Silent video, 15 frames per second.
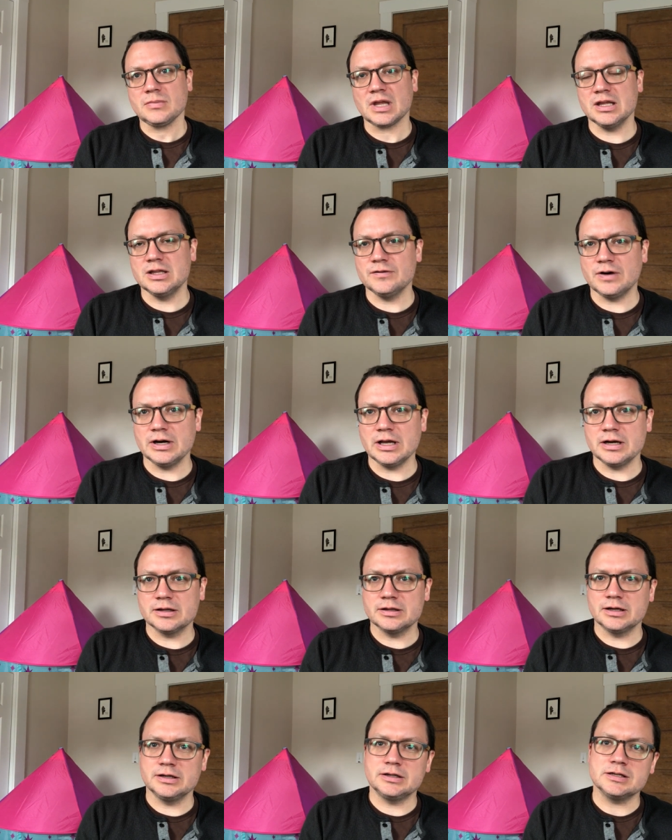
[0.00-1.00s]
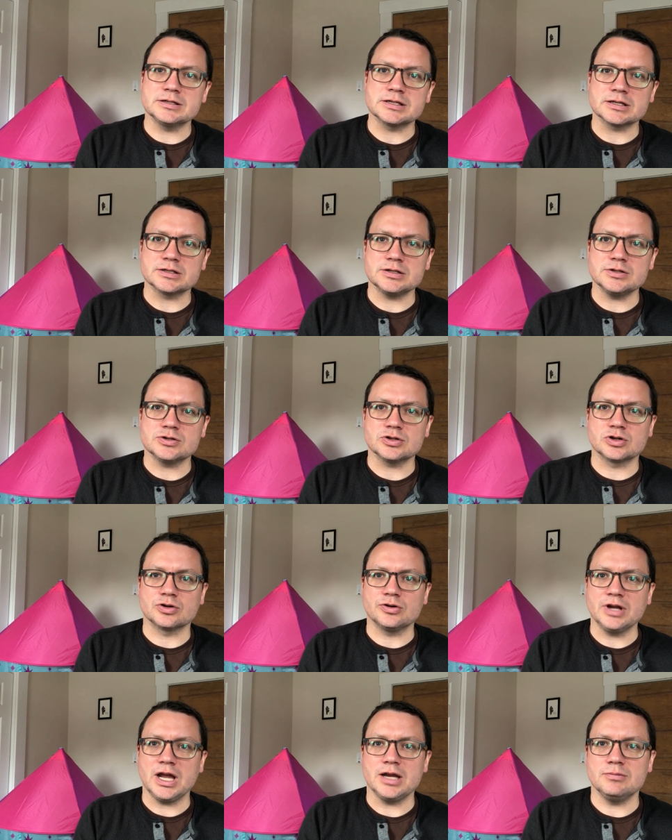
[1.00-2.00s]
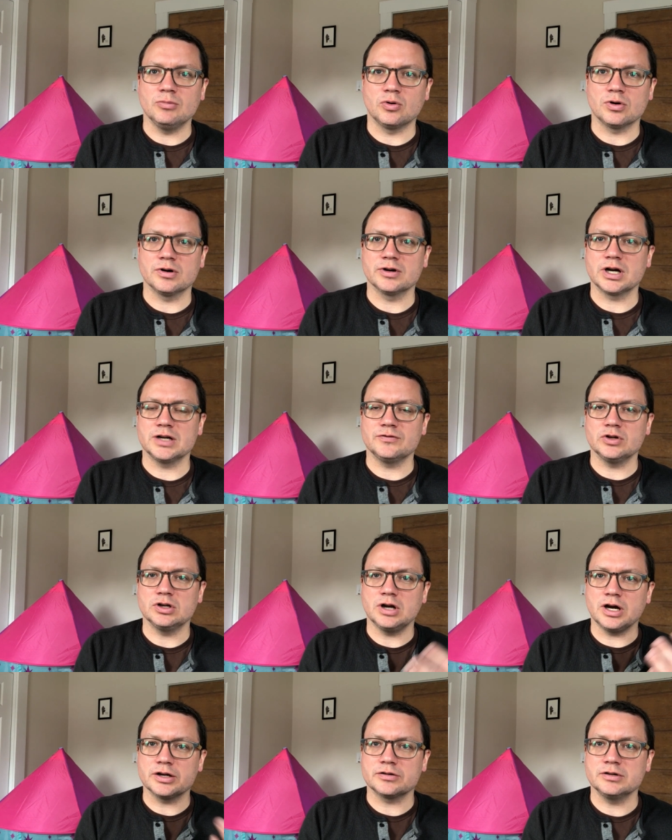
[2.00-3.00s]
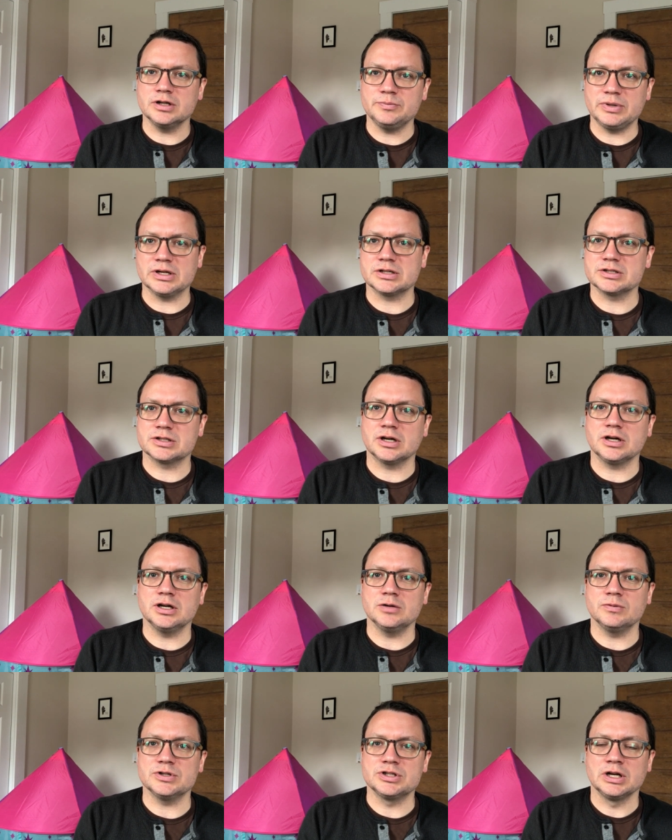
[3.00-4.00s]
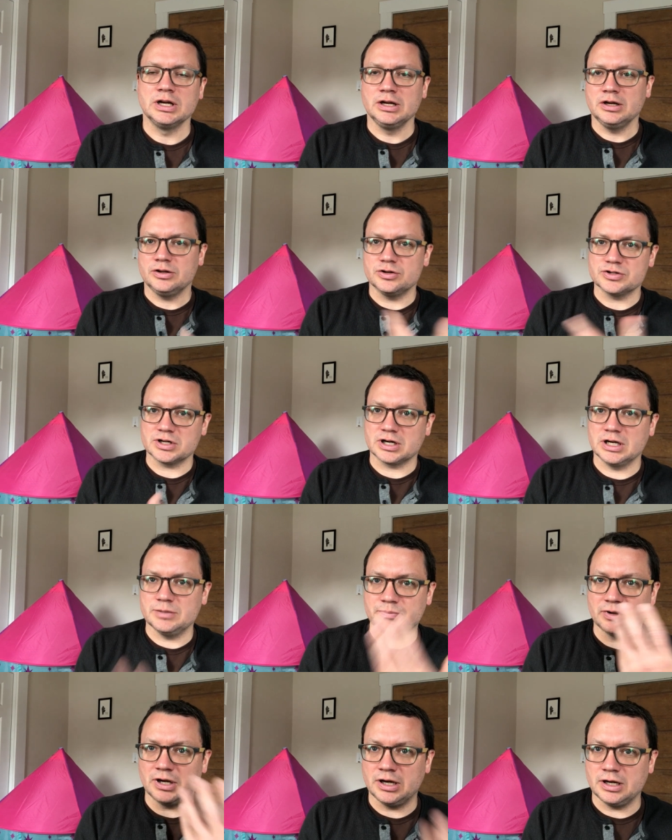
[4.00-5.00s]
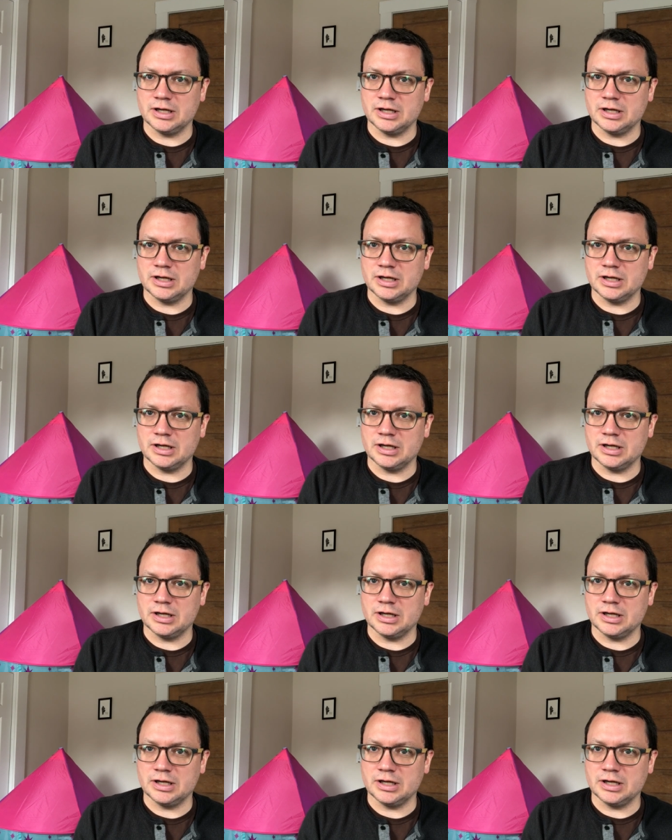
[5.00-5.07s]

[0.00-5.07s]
at the very end of the 1960s to create more kind of a lottery pick style, which there's a clip uh,